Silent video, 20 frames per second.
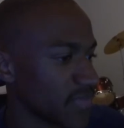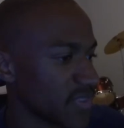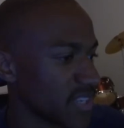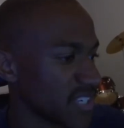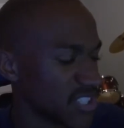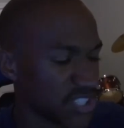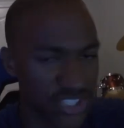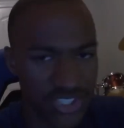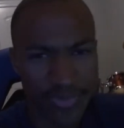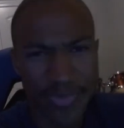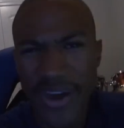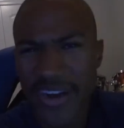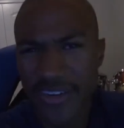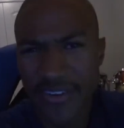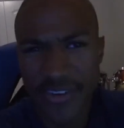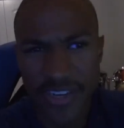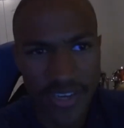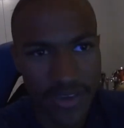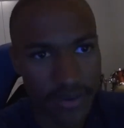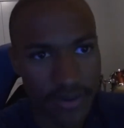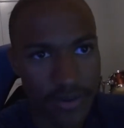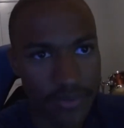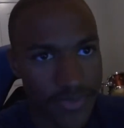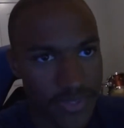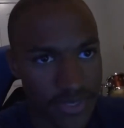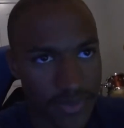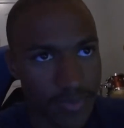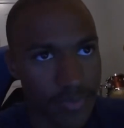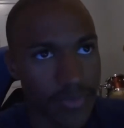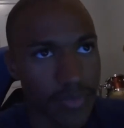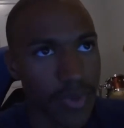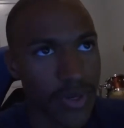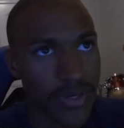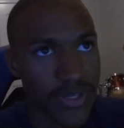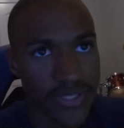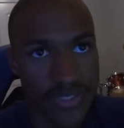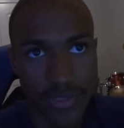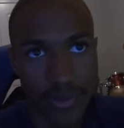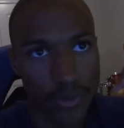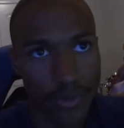It's just minor hiccups, but
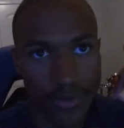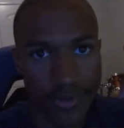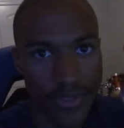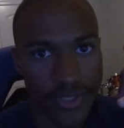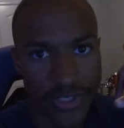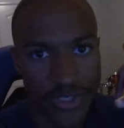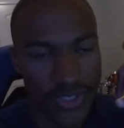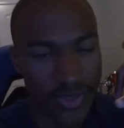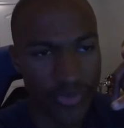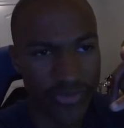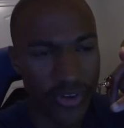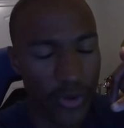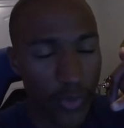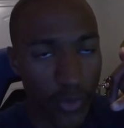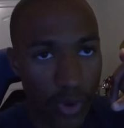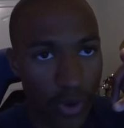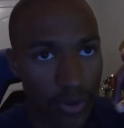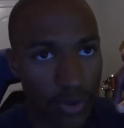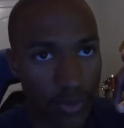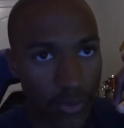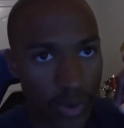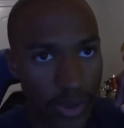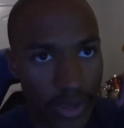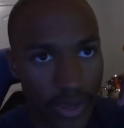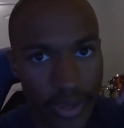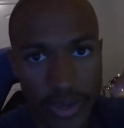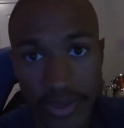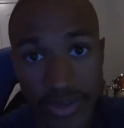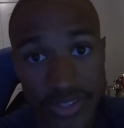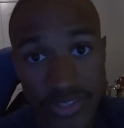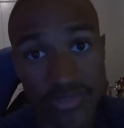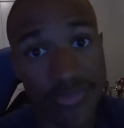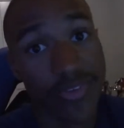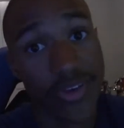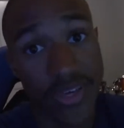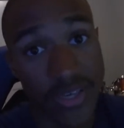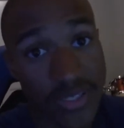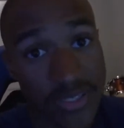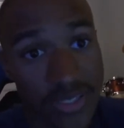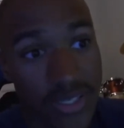it's literally just a phone call away and it's
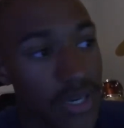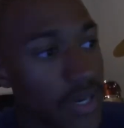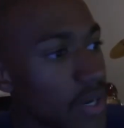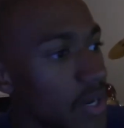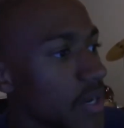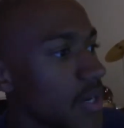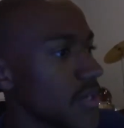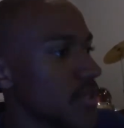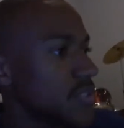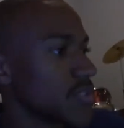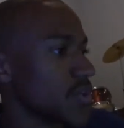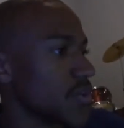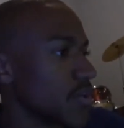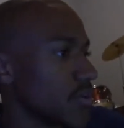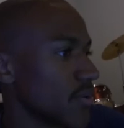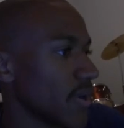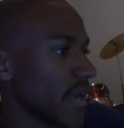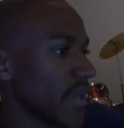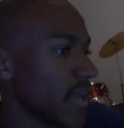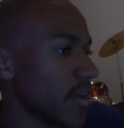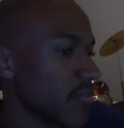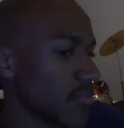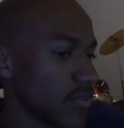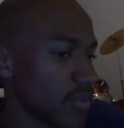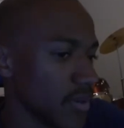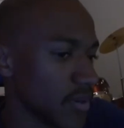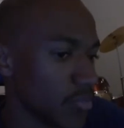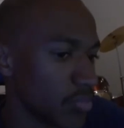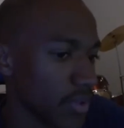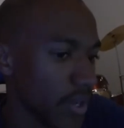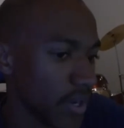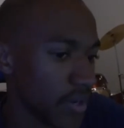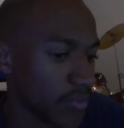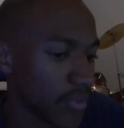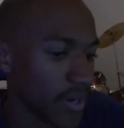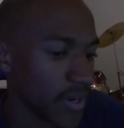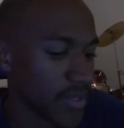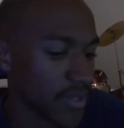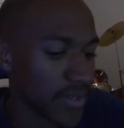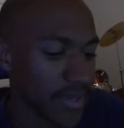fixed. So I can't really complain about it.